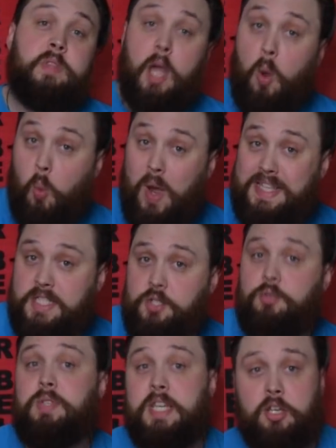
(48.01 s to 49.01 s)
A
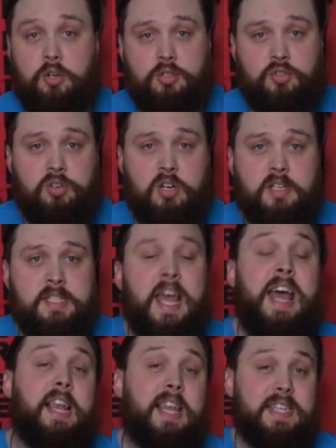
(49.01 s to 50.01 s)
wetsuit, in contrast,
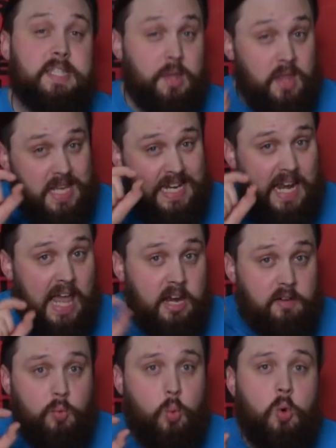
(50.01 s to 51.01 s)
lets a thin layer
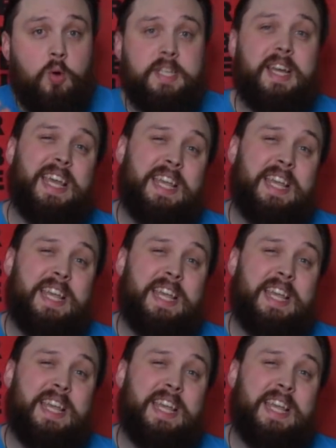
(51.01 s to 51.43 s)
of water